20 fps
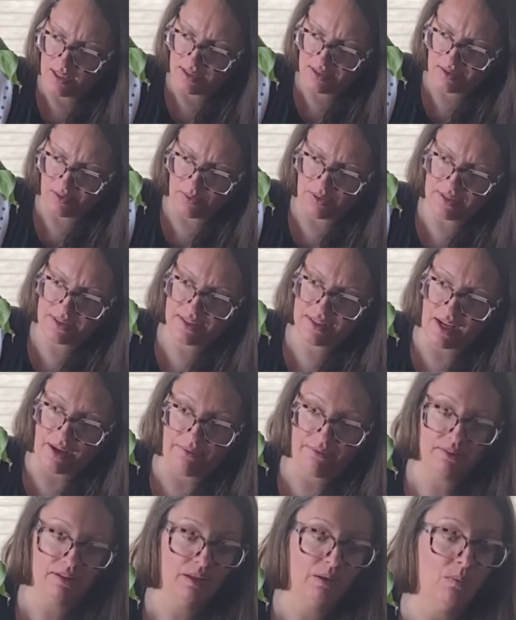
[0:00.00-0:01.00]
So it's
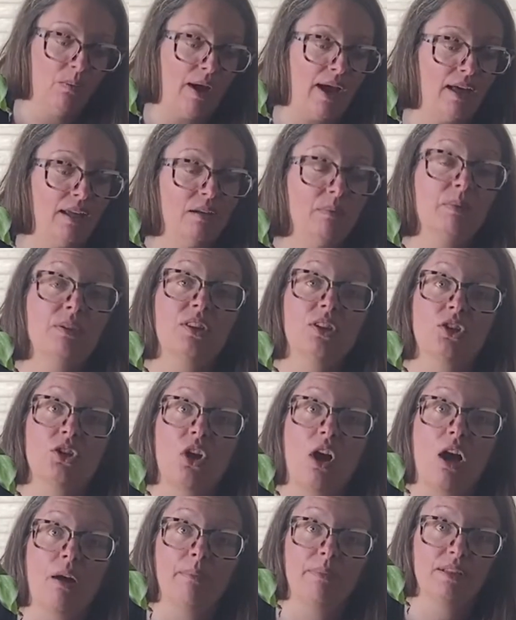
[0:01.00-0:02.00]
definitely wet, but the
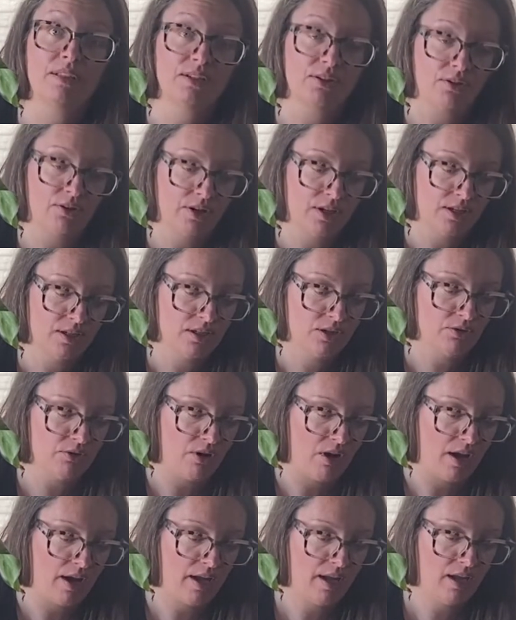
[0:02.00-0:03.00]
top is starting to
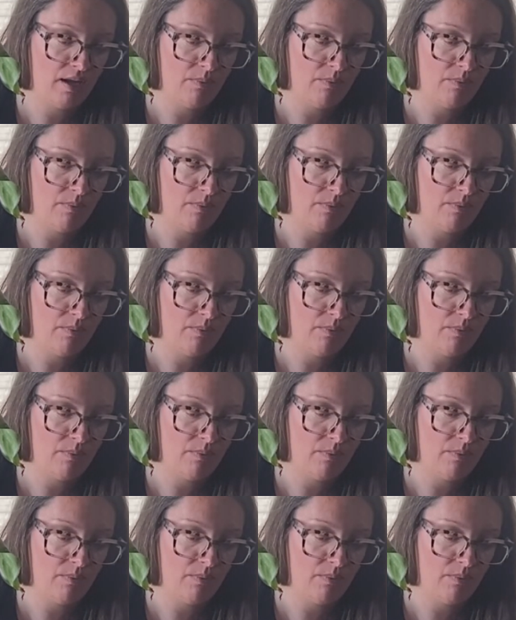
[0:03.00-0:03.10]
dry.